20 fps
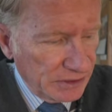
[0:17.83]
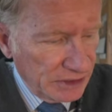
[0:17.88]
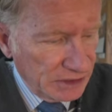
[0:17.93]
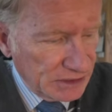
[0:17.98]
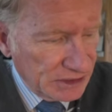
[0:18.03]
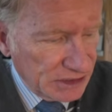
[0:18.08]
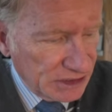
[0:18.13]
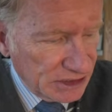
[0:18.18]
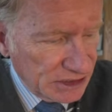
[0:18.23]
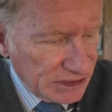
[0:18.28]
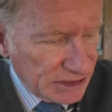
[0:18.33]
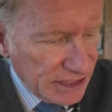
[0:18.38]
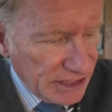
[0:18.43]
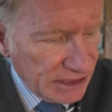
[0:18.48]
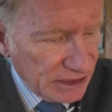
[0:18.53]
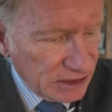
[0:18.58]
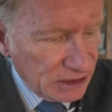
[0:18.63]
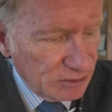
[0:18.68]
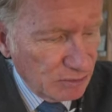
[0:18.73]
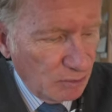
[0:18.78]
the
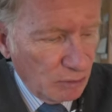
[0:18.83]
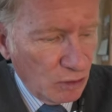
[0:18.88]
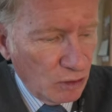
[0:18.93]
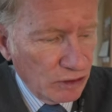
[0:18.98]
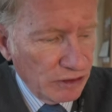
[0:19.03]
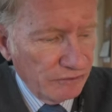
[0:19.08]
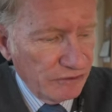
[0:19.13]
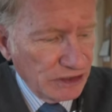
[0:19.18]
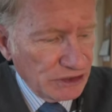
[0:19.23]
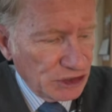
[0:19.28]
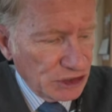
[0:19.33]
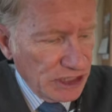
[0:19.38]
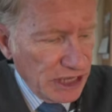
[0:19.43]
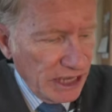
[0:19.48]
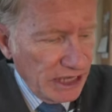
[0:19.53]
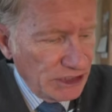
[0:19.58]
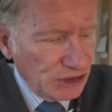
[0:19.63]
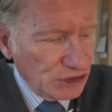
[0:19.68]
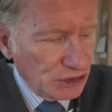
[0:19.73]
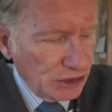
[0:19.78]
State Board of
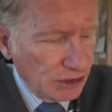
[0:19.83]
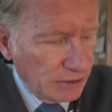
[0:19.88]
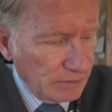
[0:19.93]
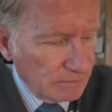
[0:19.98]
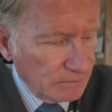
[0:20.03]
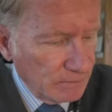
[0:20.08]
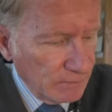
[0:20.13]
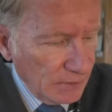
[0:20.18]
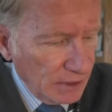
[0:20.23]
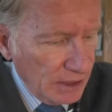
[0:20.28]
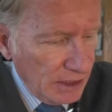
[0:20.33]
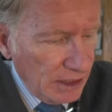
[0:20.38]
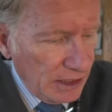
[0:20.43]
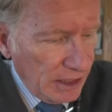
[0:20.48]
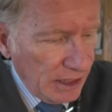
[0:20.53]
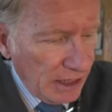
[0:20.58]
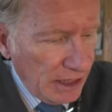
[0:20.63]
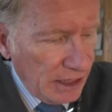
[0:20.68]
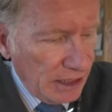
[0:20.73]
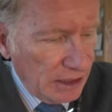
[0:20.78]
Education
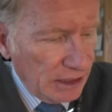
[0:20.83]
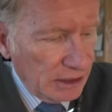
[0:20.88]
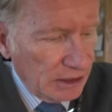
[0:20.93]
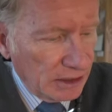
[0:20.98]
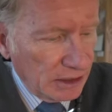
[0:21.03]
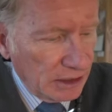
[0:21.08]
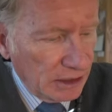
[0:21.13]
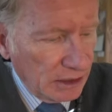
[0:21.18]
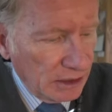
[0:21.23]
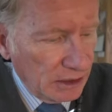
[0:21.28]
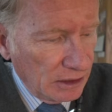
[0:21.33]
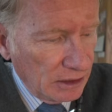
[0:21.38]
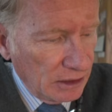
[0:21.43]
and